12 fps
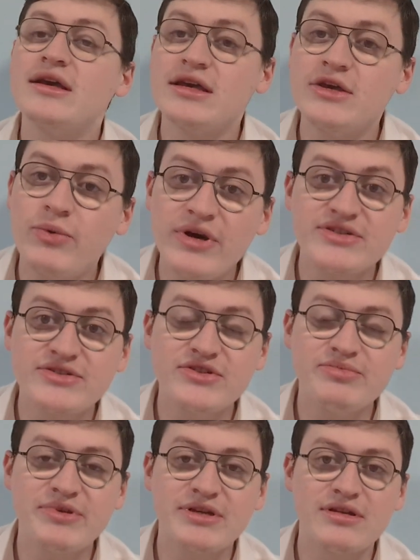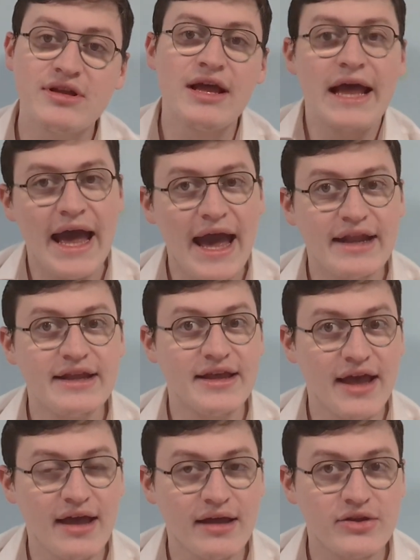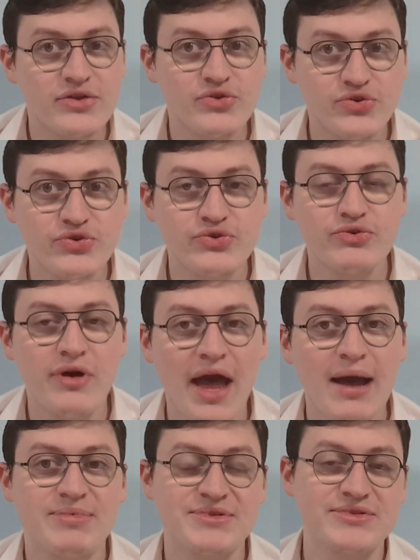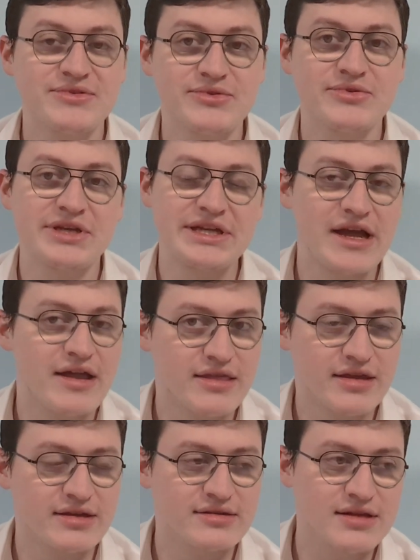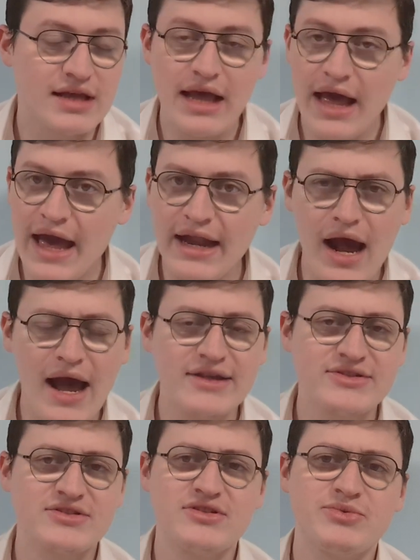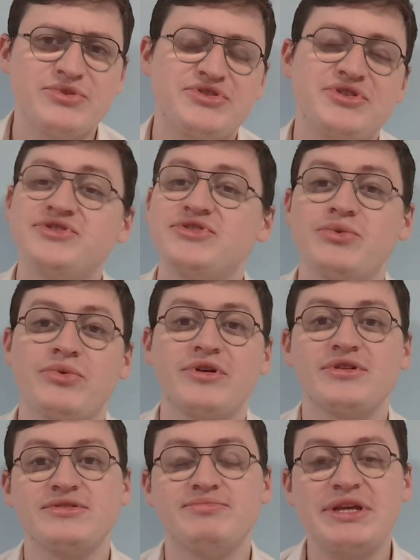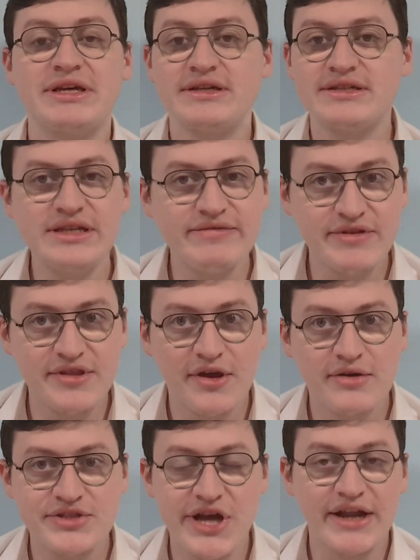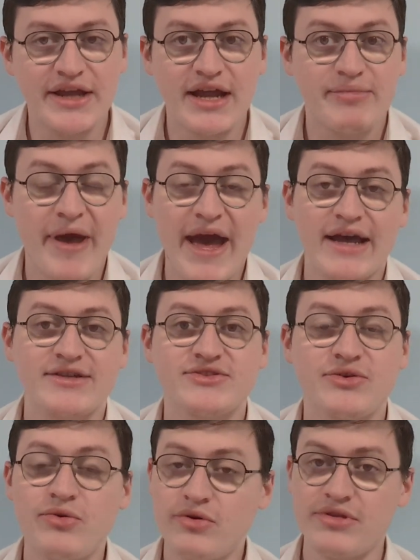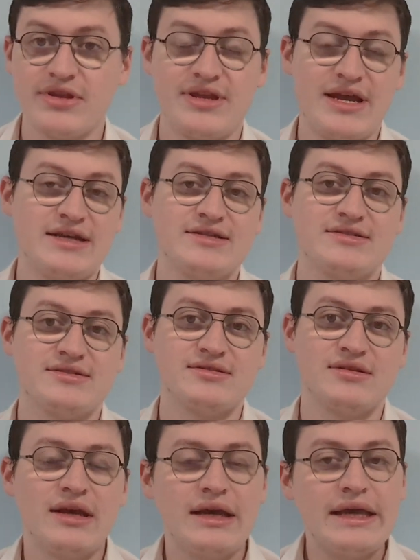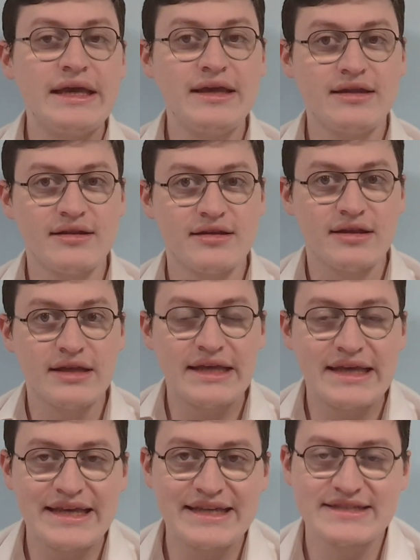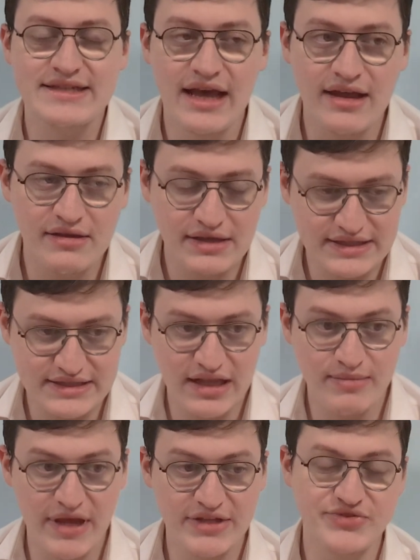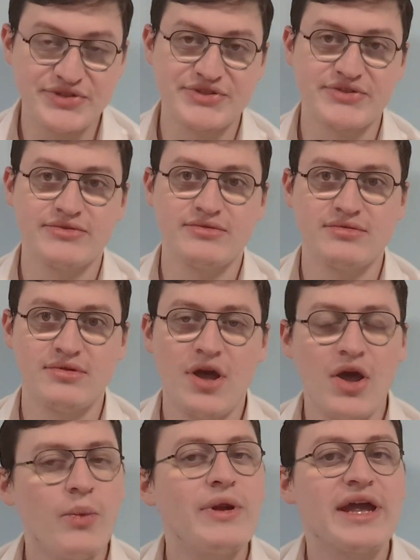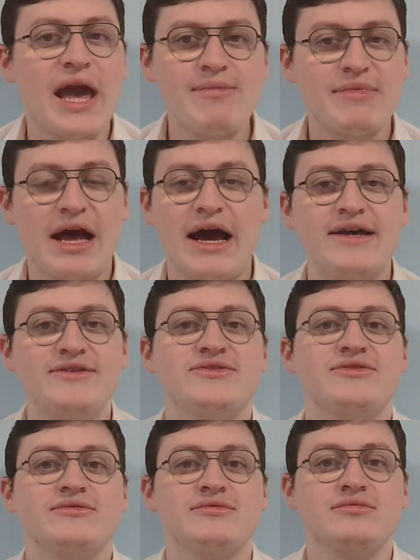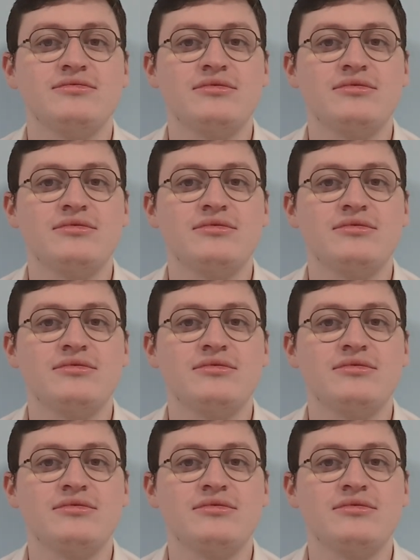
he was stupid, and he can do absolutely nothing. And high school was just the worst because even though Johnny had passed all the tests in his his elementary school, when it came to high school,